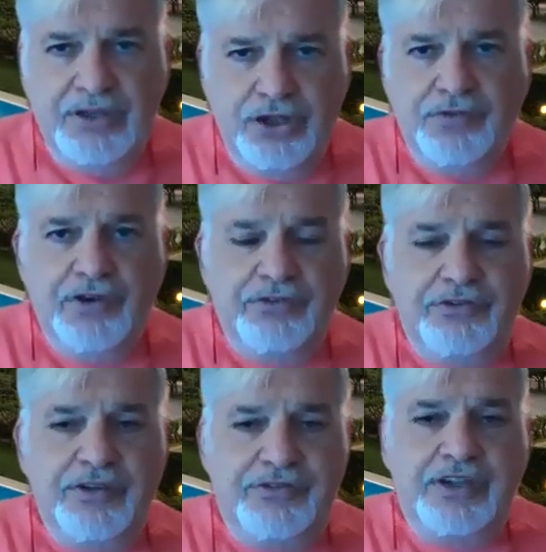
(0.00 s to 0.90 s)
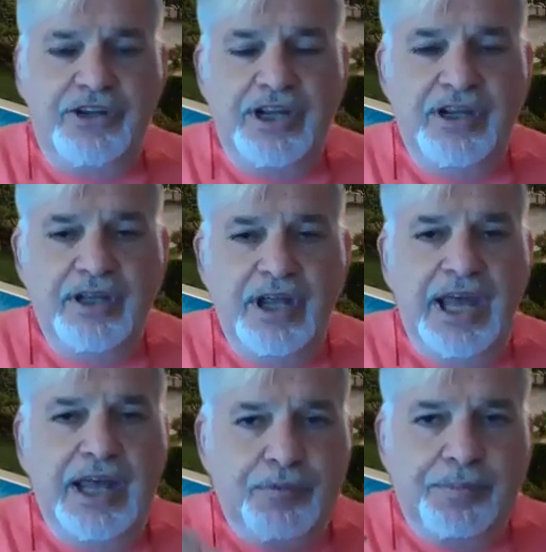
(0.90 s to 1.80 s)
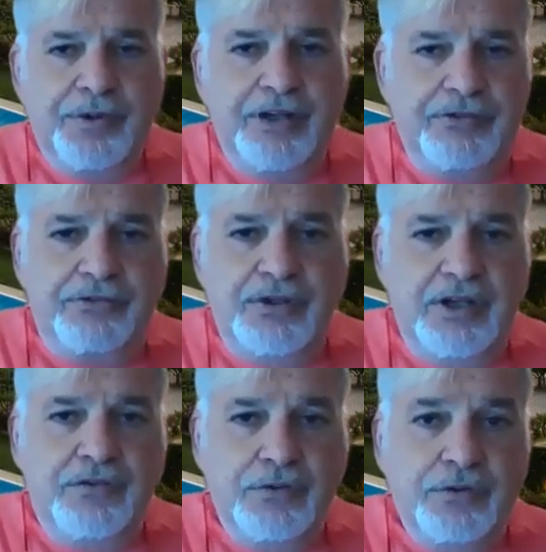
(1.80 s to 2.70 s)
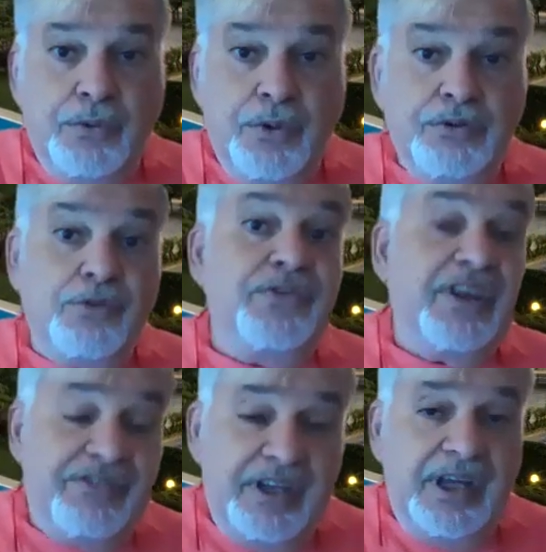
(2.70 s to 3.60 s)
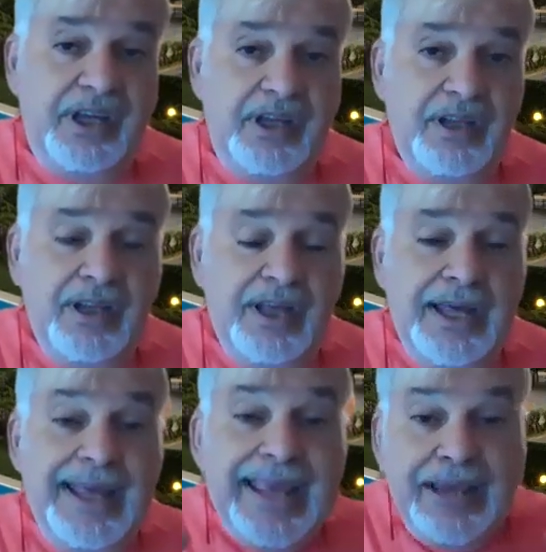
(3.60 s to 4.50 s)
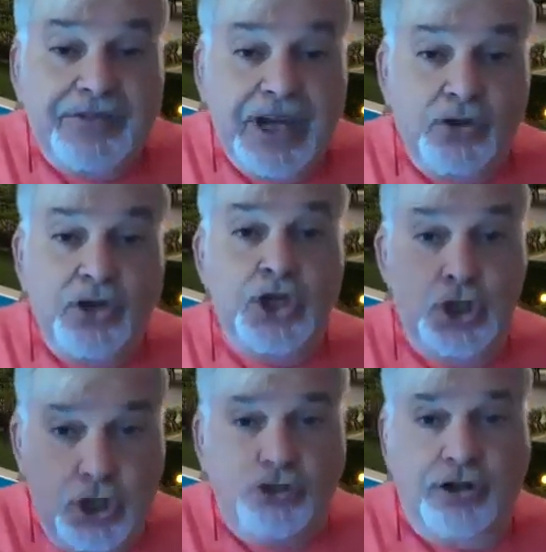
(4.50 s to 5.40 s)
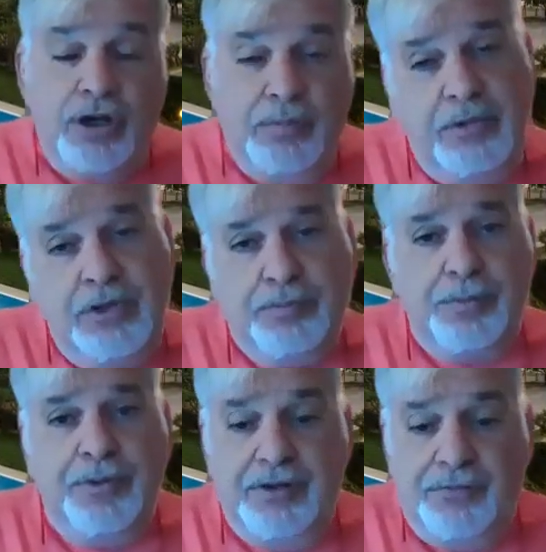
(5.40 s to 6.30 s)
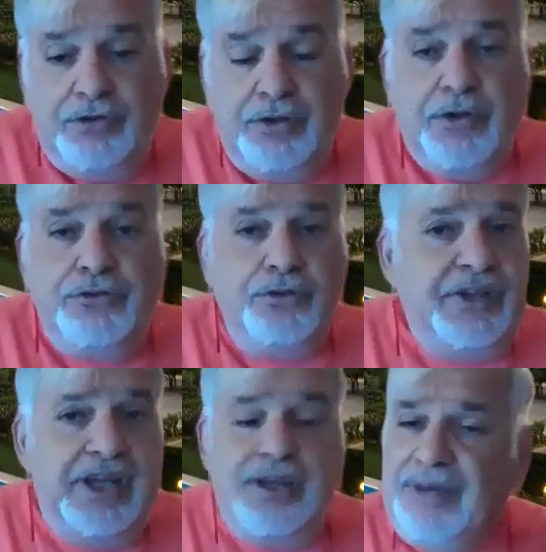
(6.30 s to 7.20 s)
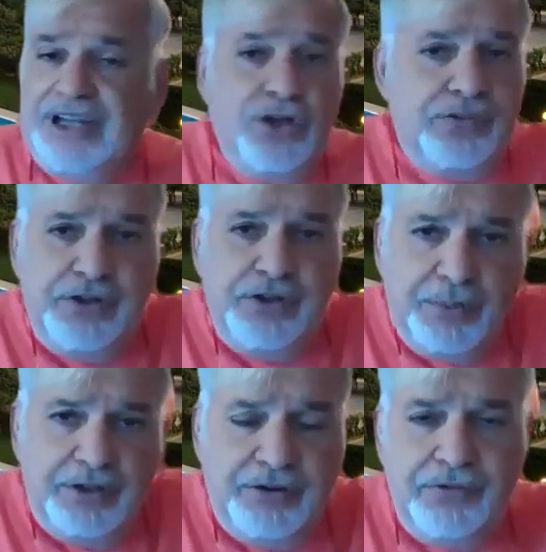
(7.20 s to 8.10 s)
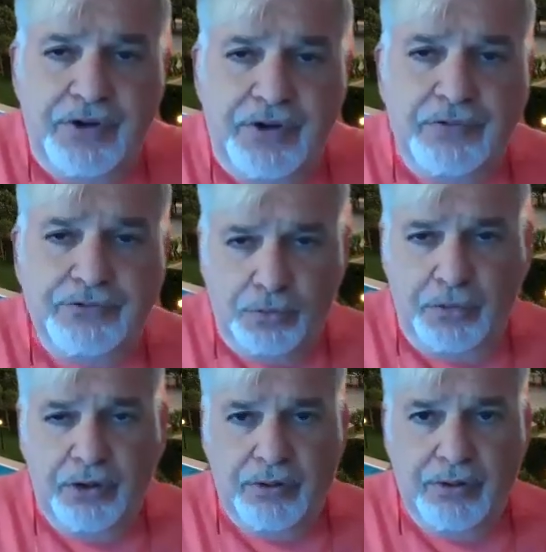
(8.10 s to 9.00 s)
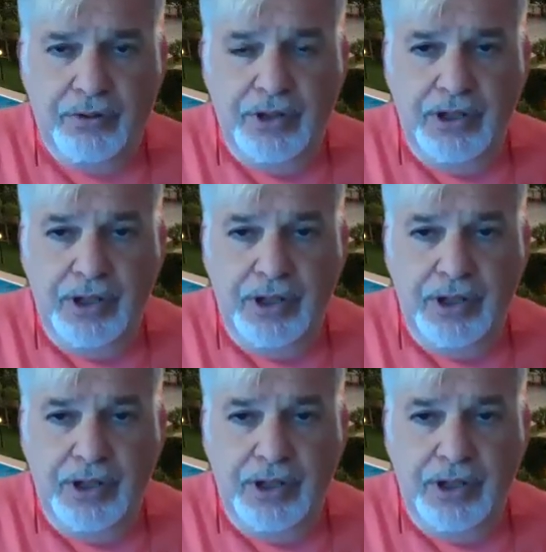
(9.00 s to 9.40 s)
The university is teaching and preparing students for the world of yesterday. If they're doing a good job, they prepare them for the world today, but not for the world of tomorrow,